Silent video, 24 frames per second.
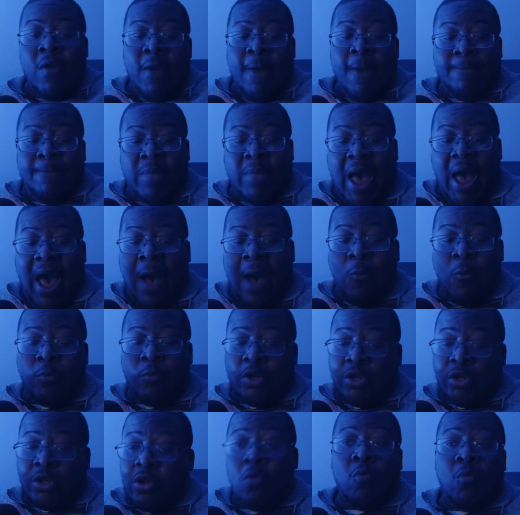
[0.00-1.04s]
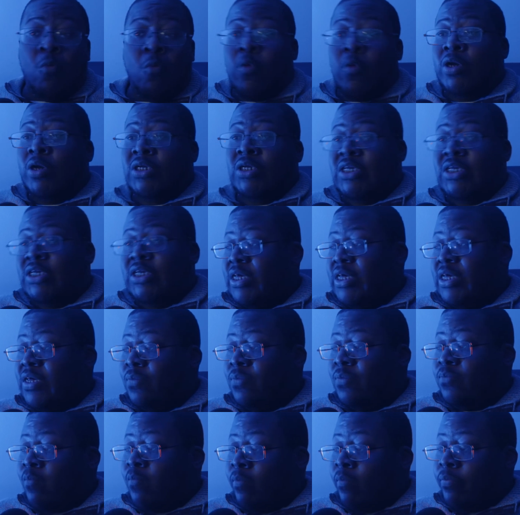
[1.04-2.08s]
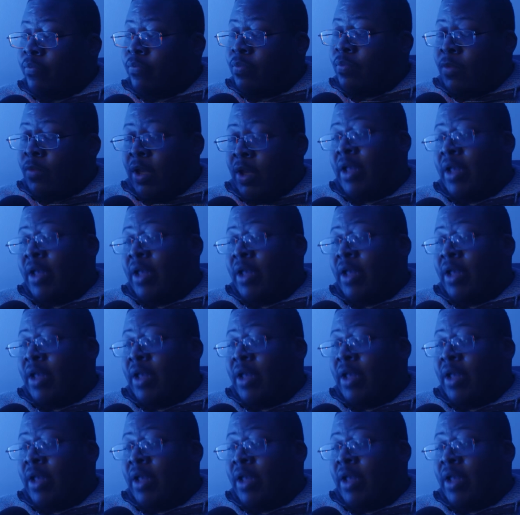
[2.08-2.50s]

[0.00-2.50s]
I don't want to see a